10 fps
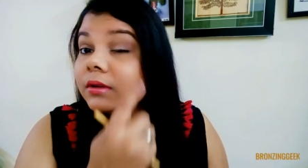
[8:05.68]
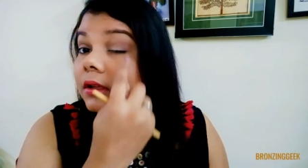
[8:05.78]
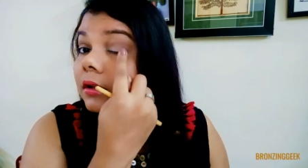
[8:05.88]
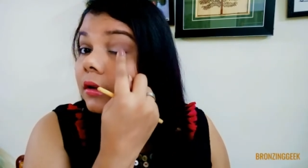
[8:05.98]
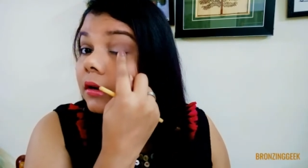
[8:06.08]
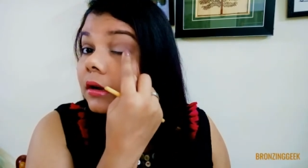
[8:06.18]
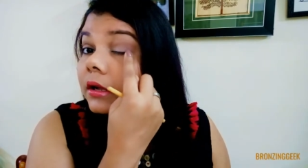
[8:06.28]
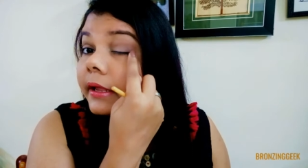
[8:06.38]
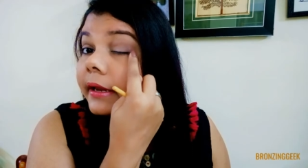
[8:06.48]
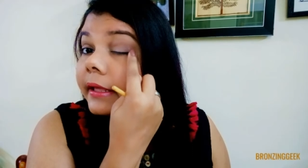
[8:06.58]

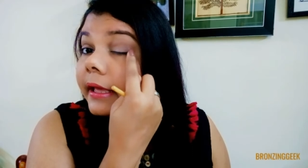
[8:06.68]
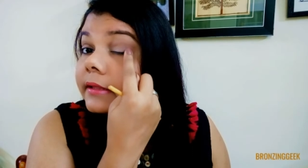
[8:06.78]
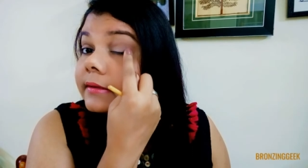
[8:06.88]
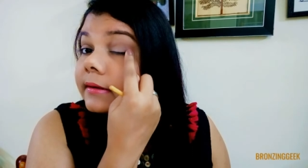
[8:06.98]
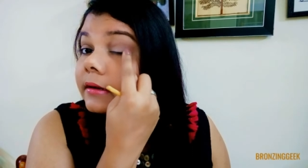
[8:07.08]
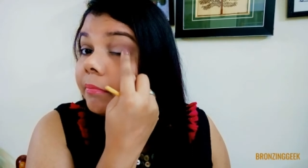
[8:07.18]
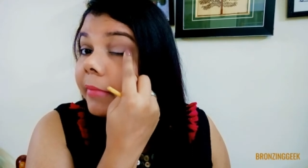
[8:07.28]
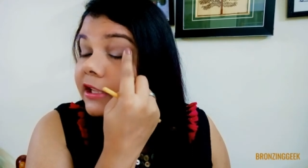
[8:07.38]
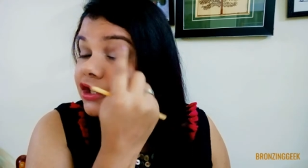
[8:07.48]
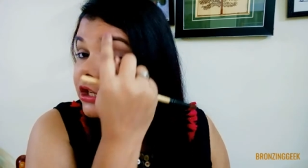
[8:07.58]
here it gets a little
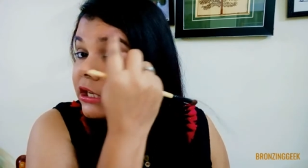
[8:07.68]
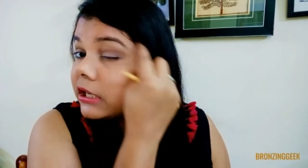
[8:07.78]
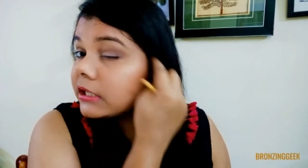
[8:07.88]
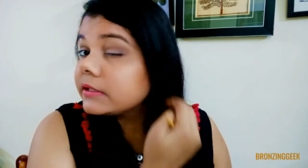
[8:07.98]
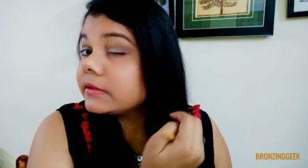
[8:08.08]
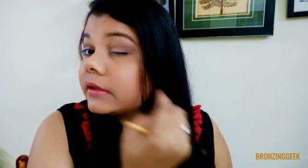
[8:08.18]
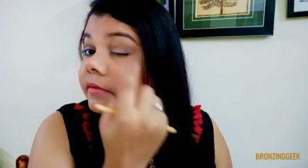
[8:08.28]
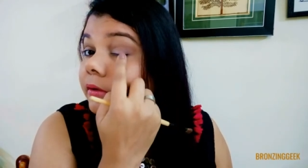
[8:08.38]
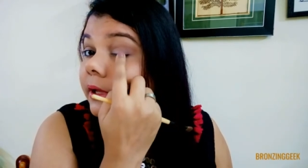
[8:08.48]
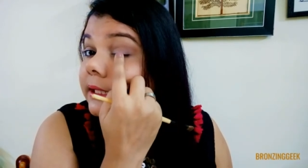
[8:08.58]
patchy.
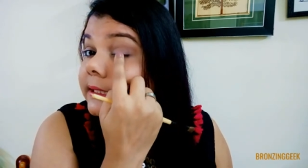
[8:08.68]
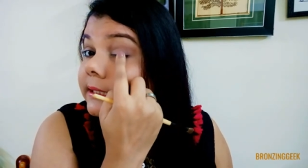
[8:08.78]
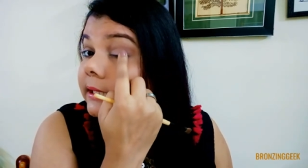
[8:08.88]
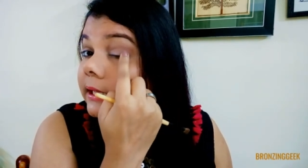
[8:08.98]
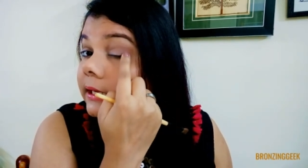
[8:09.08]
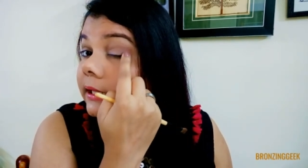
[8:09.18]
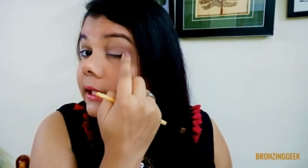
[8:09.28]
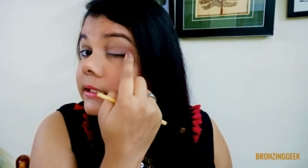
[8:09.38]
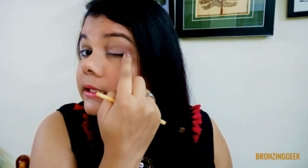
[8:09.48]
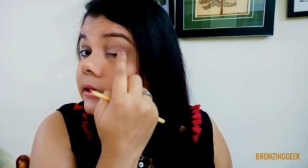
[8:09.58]
If you can see, it
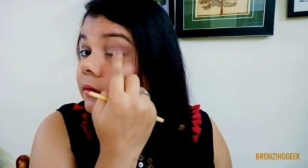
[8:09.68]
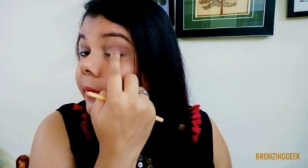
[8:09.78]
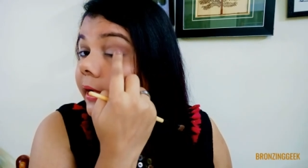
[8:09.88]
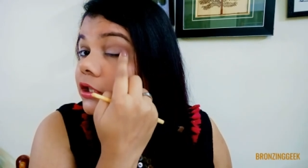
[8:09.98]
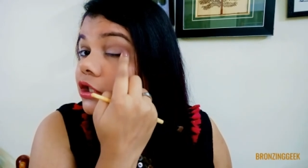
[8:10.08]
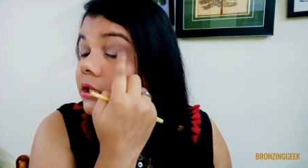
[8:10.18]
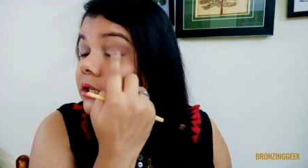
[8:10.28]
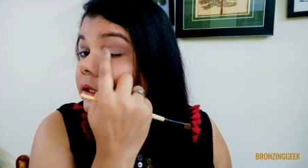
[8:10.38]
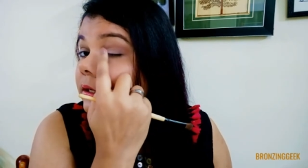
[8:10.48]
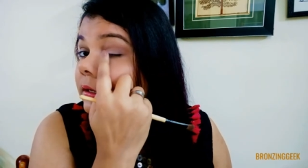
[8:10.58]
gets a little
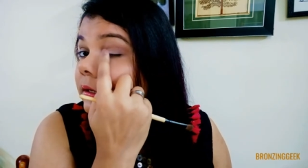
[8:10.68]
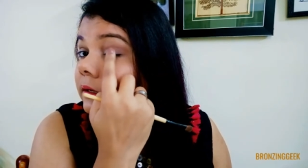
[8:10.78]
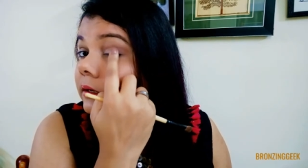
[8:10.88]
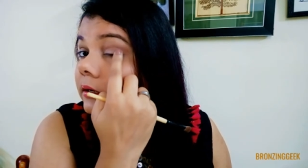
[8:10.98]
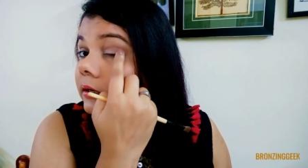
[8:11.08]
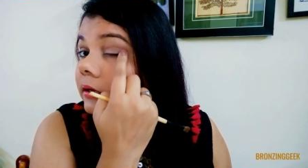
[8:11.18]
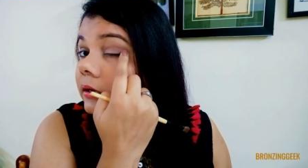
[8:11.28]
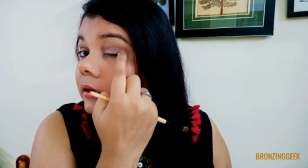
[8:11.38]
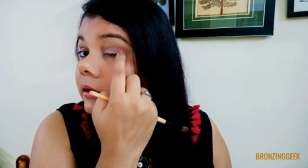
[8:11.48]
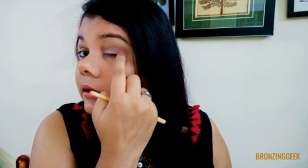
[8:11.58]
patchy
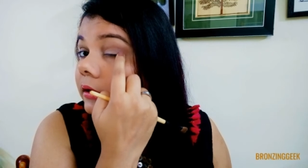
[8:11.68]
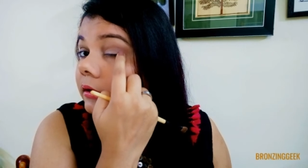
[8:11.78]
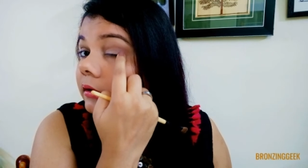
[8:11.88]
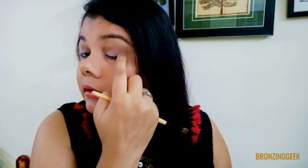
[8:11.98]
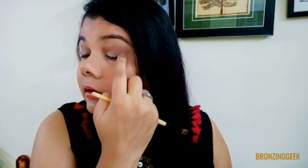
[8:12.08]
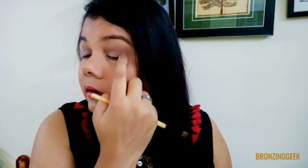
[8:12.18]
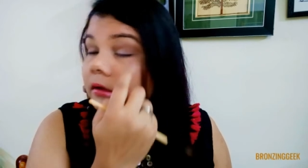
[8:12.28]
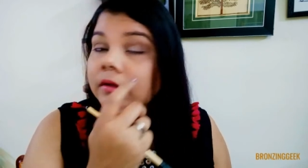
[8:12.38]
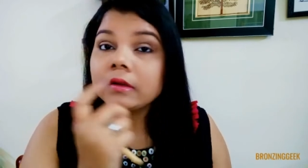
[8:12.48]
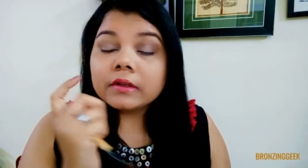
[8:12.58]
here.
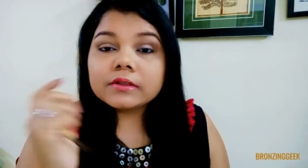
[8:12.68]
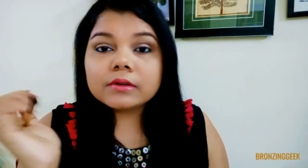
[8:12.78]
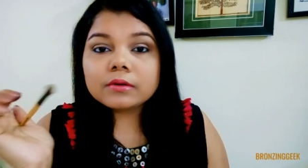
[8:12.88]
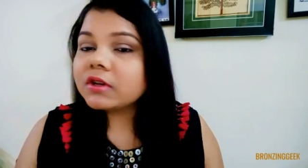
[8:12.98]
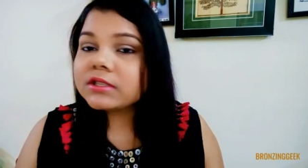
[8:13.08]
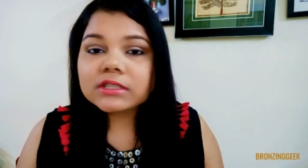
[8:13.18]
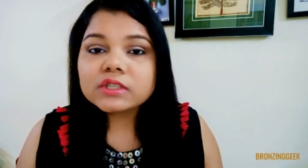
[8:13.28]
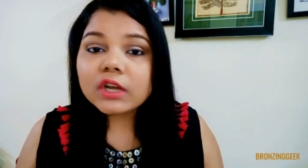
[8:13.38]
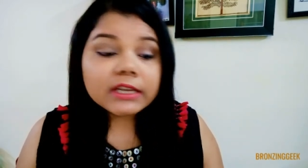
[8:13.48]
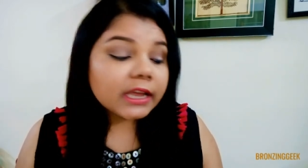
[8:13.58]
So because it
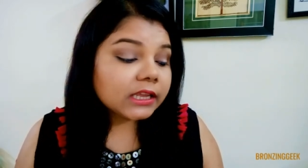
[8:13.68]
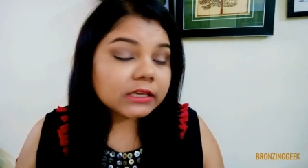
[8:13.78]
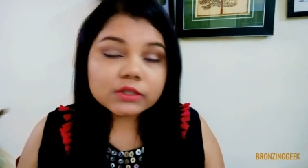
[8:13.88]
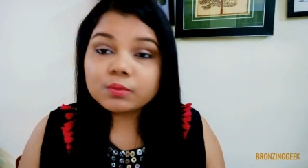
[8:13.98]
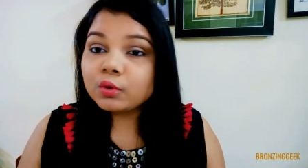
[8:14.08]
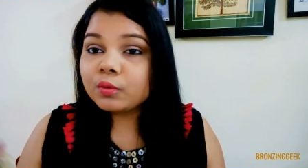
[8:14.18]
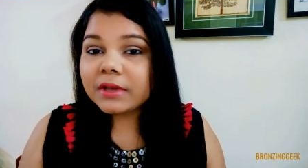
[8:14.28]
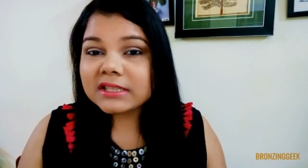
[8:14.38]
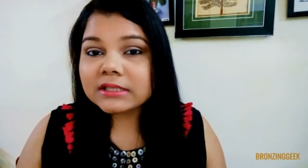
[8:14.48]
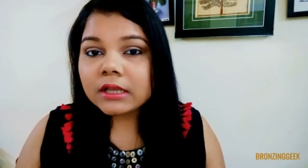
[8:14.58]
is not getting a smooth
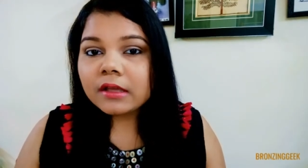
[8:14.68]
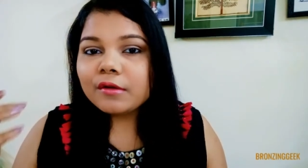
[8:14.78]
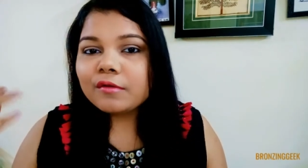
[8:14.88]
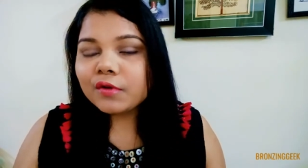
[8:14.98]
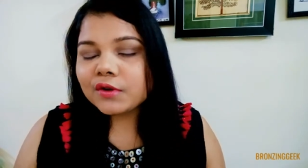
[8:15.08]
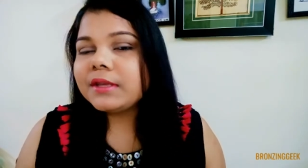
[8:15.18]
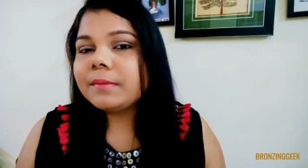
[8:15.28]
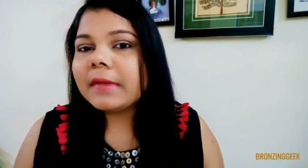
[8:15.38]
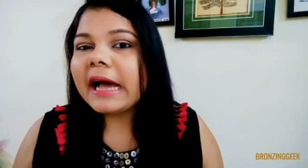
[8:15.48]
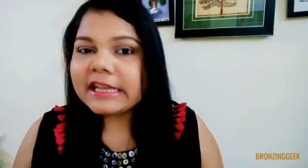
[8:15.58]
base for
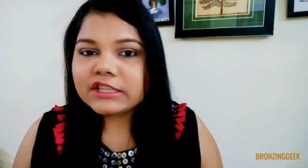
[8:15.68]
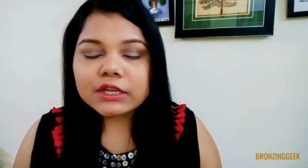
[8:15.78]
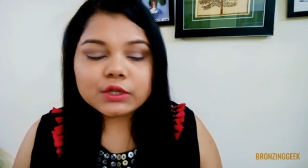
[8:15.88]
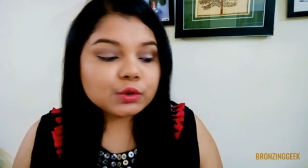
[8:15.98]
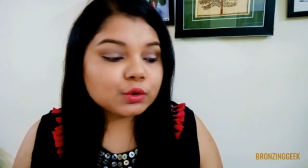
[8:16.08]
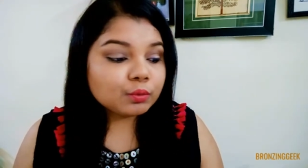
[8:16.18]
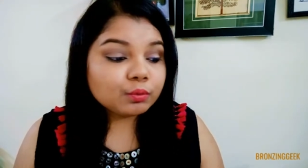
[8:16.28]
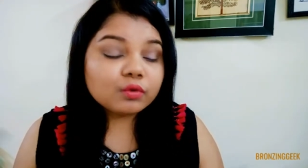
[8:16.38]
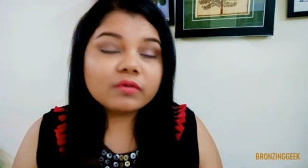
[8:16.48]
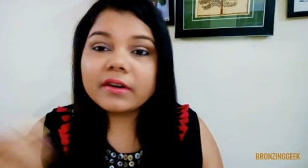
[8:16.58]
the eyeshadow to
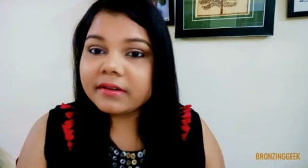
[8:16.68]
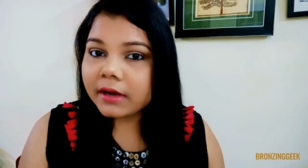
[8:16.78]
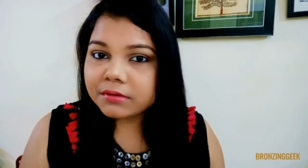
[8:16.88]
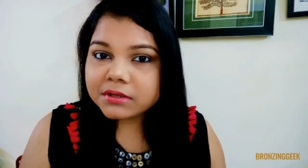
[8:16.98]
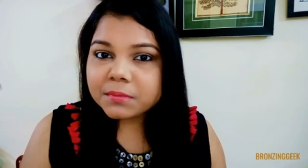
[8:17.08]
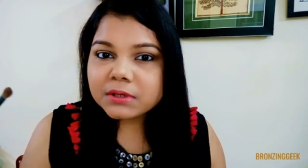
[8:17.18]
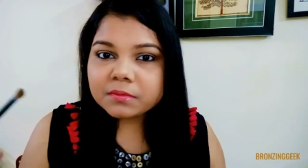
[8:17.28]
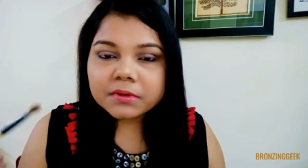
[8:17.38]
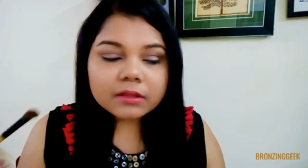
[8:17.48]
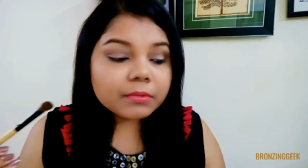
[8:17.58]
move around a
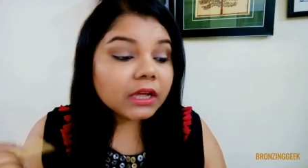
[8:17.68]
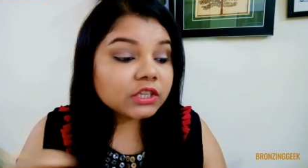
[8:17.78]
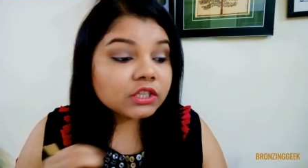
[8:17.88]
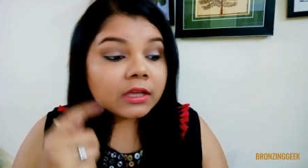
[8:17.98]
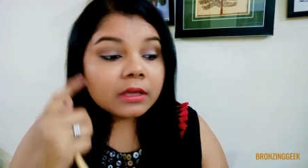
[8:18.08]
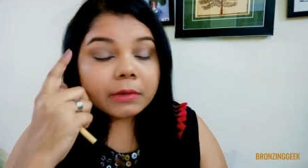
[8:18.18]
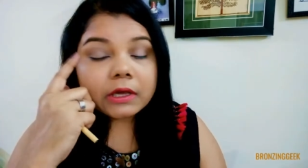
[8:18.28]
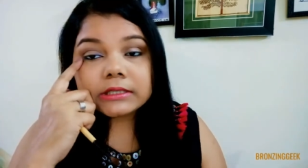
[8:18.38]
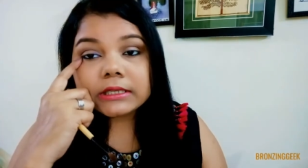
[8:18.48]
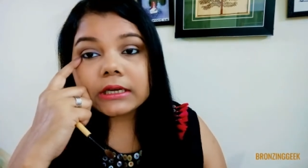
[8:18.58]
bit with the brush,
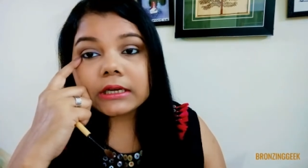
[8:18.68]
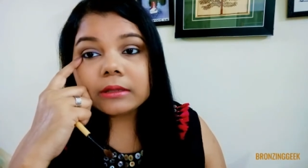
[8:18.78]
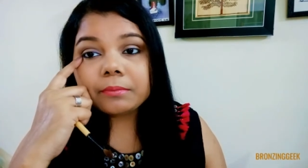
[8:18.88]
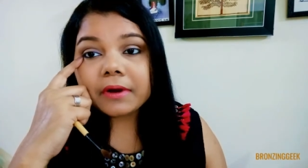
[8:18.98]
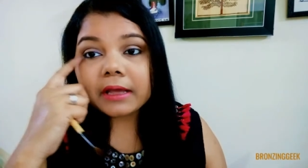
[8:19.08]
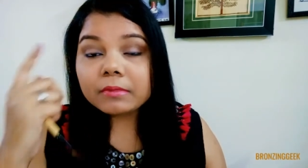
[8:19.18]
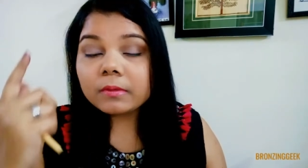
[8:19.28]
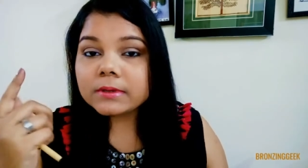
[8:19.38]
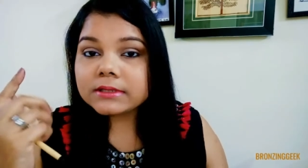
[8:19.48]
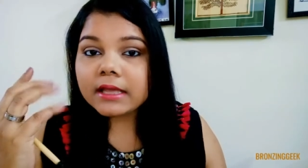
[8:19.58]
because here the
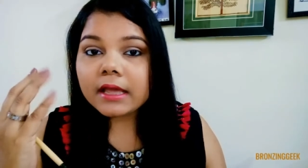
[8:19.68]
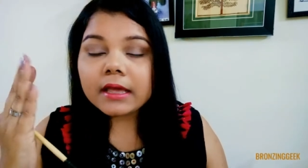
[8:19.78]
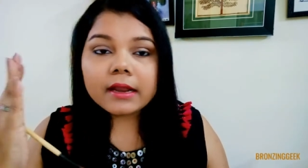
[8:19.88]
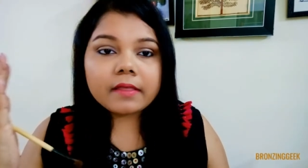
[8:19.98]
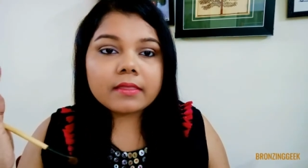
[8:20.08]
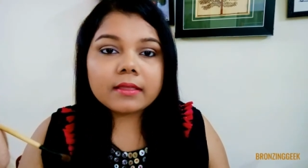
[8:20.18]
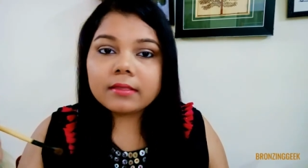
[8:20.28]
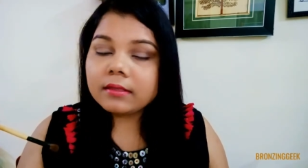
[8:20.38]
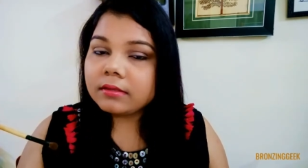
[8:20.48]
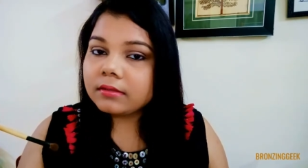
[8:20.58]
primer was there and
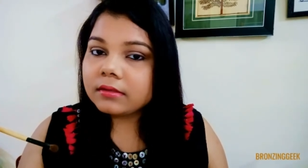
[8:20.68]
then